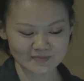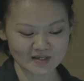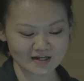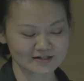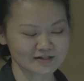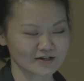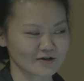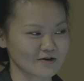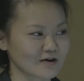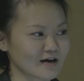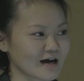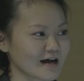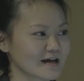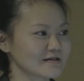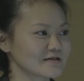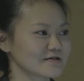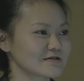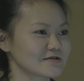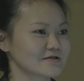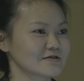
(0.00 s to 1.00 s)
So
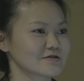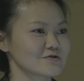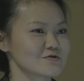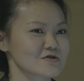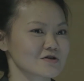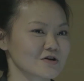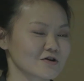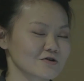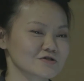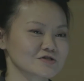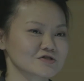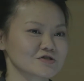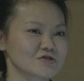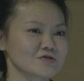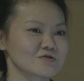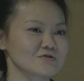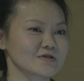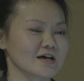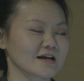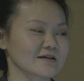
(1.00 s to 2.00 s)
I do encourage
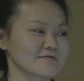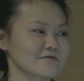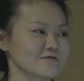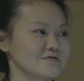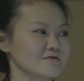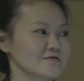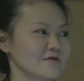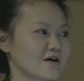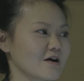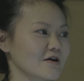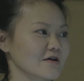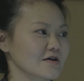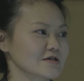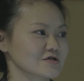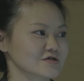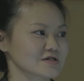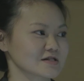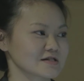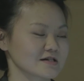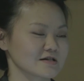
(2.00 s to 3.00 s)
you that if you are
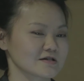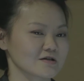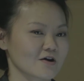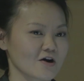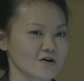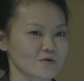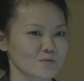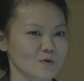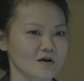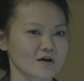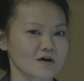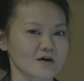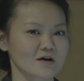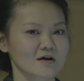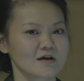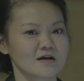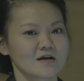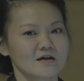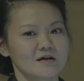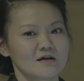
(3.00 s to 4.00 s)
interested in hardware